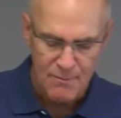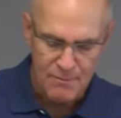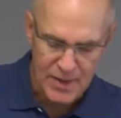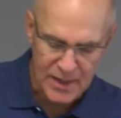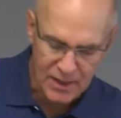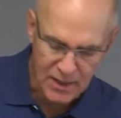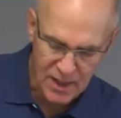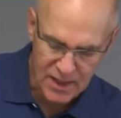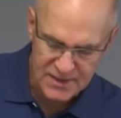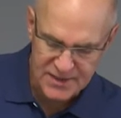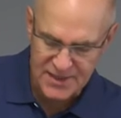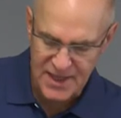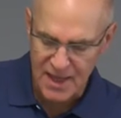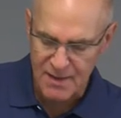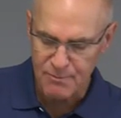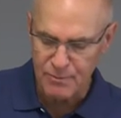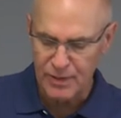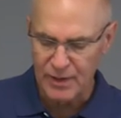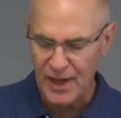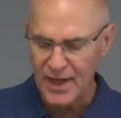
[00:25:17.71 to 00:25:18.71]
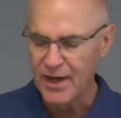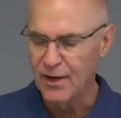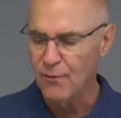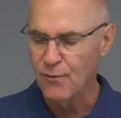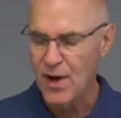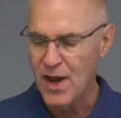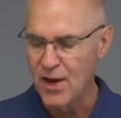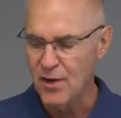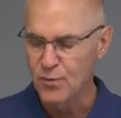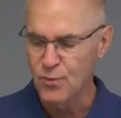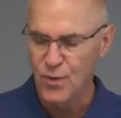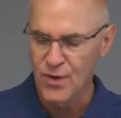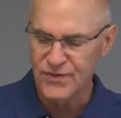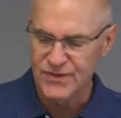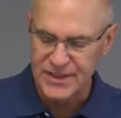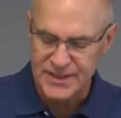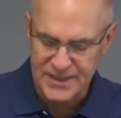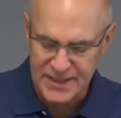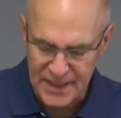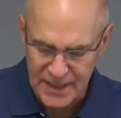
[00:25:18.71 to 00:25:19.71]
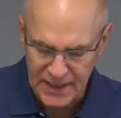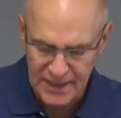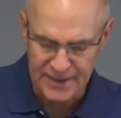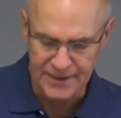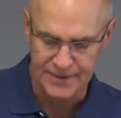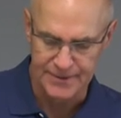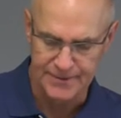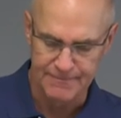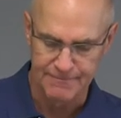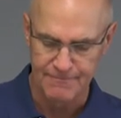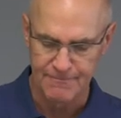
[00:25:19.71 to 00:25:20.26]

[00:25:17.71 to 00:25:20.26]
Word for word: Because they play around with sin.